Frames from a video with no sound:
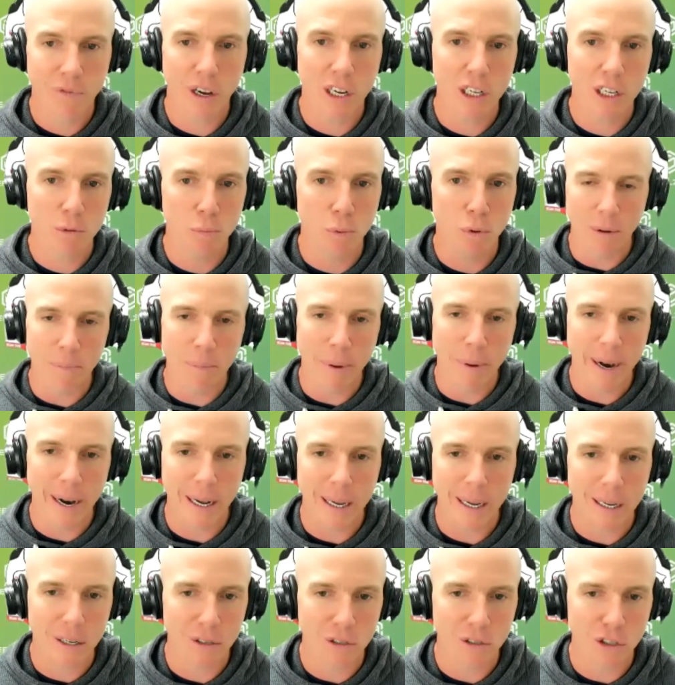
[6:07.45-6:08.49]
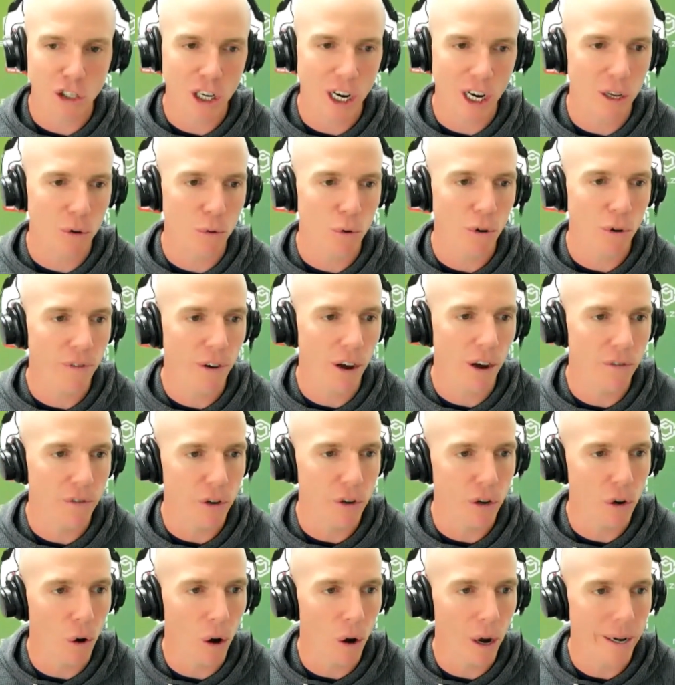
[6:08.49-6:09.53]
Facebook Meta can shut you off
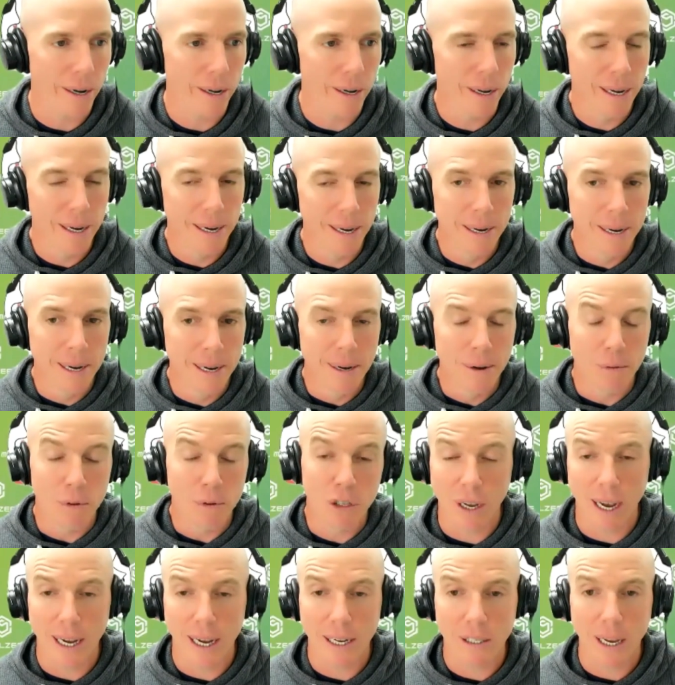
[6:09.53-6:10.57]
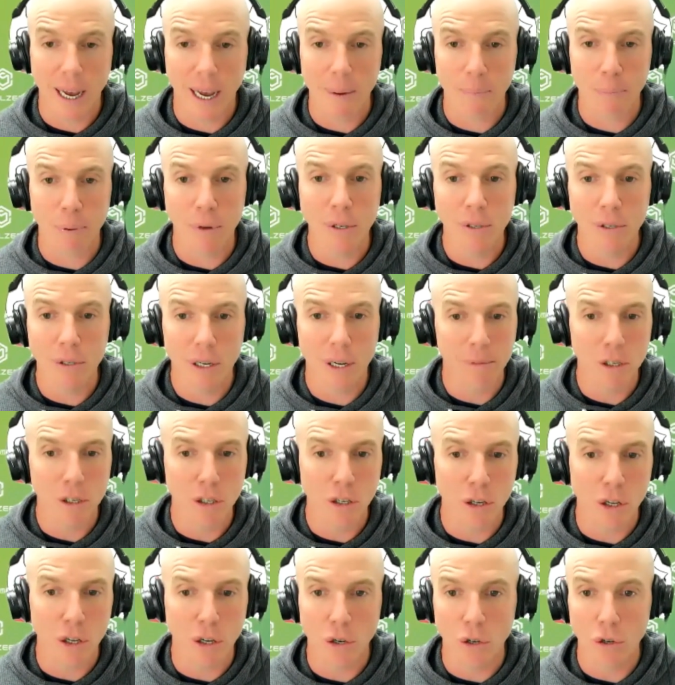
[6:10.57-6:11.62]
overnight, which has happened, and
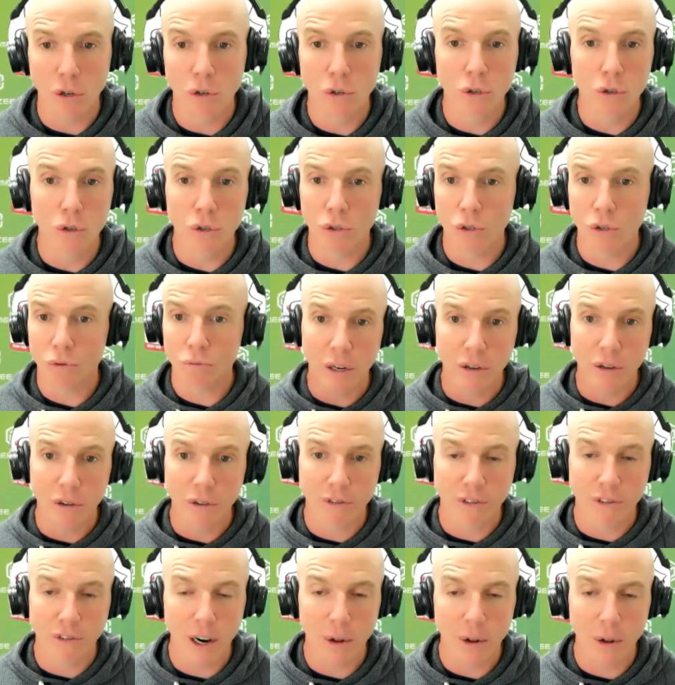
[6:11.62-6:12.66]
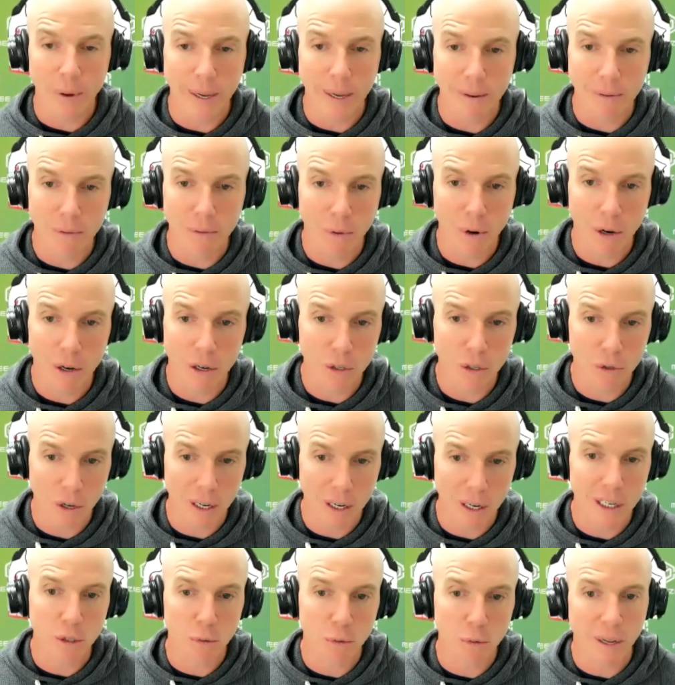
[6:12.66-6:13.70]
you can lose your following, whereas
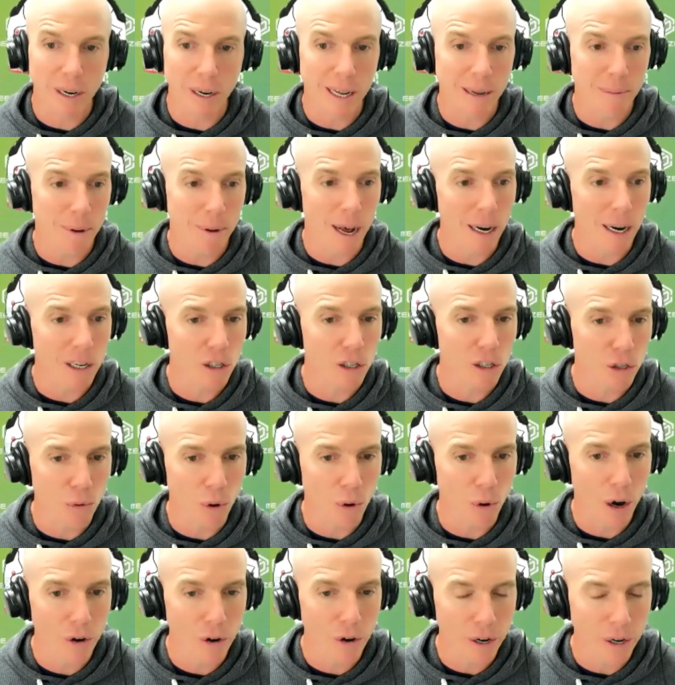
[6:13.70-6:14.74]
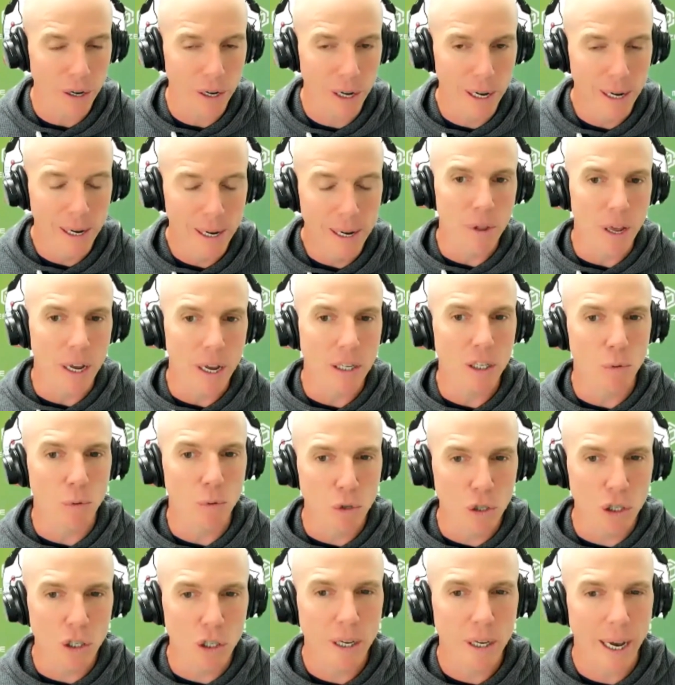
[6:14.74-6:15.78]
at least with an email list, you own it. And so
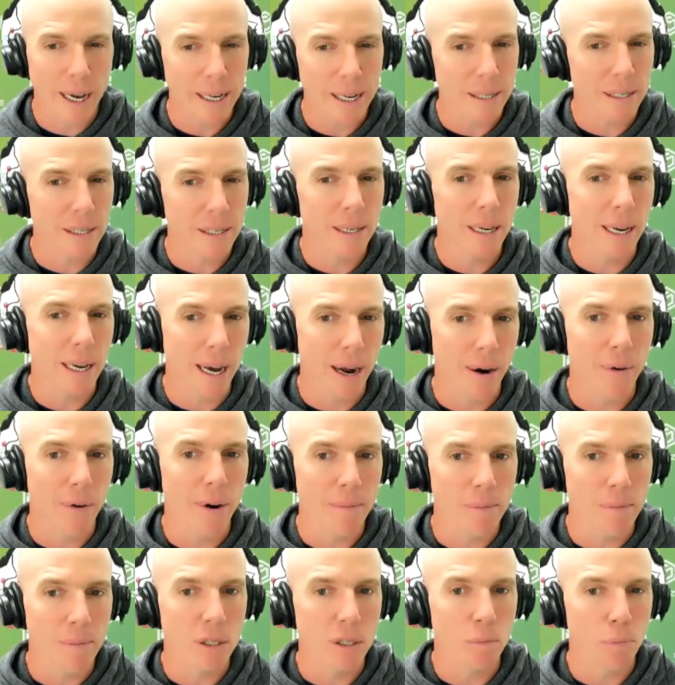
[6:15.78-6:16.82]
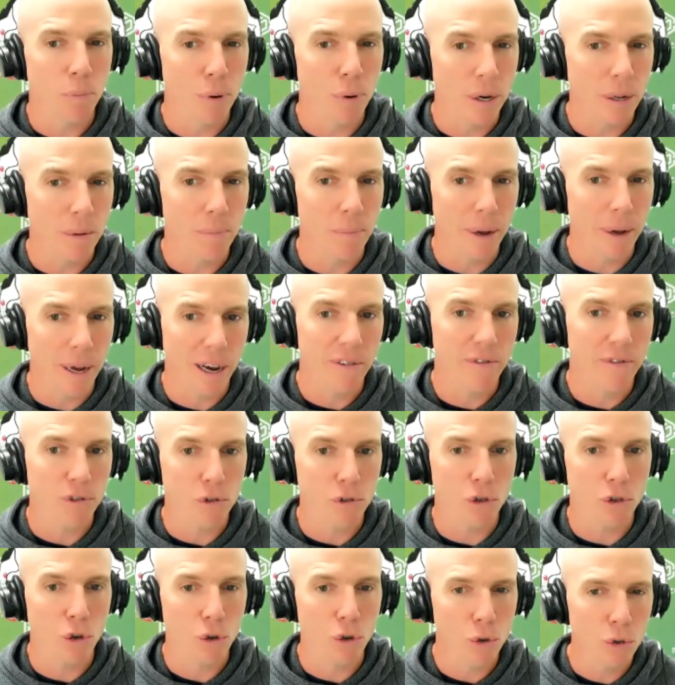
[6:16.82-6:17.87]
would you say a CRM is a pretty powerful
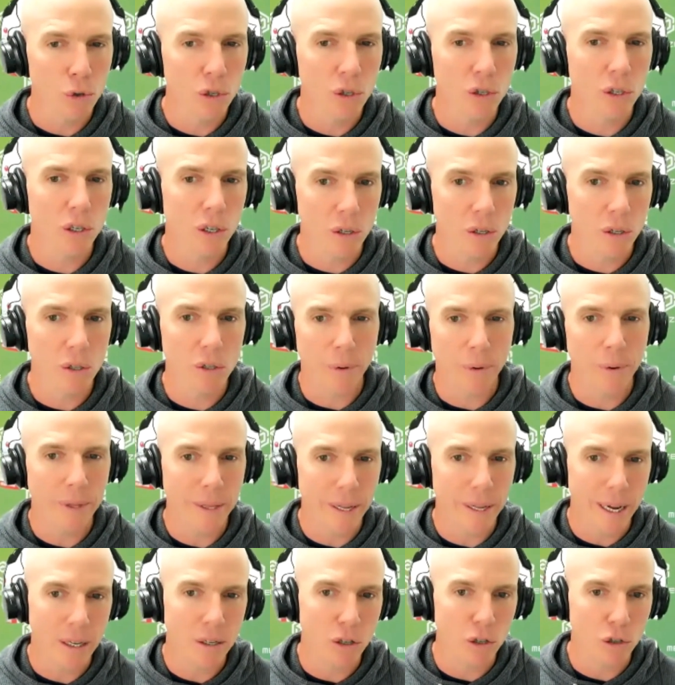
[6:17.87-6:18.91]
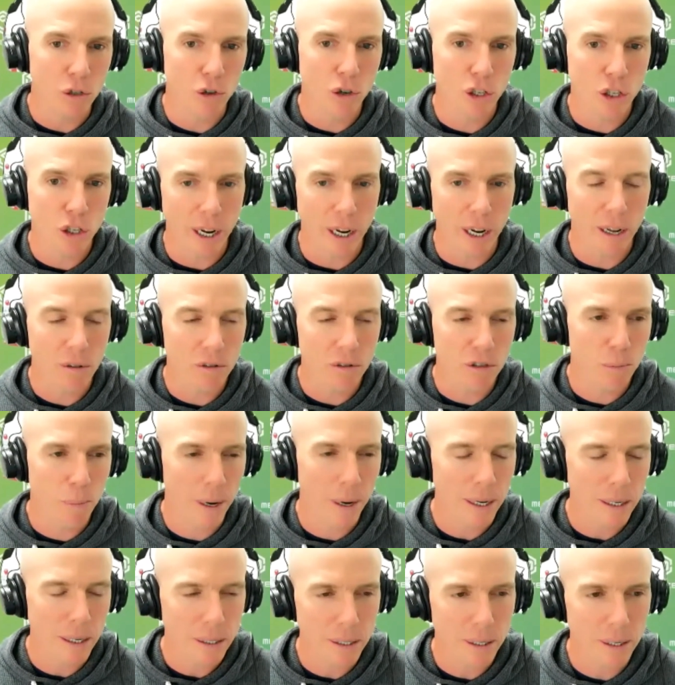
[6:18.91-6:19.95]
tool still in that nutrition health
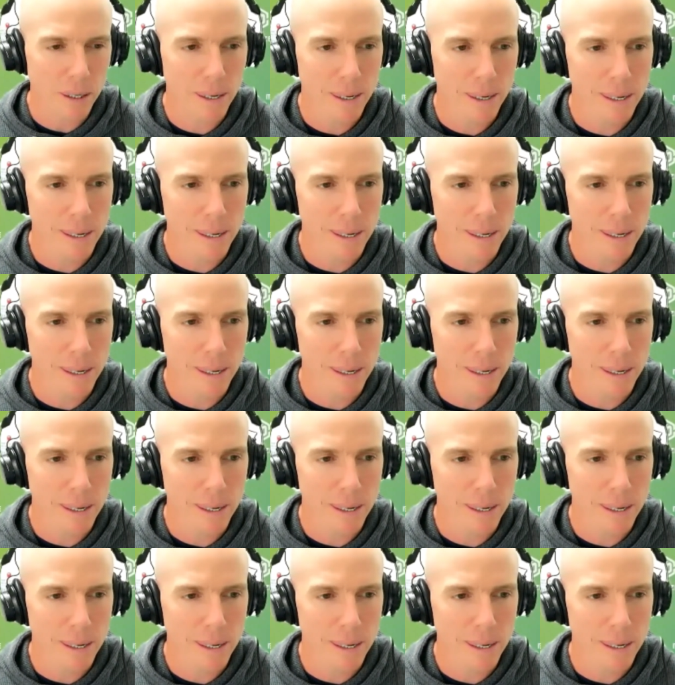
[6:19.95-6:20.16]
space?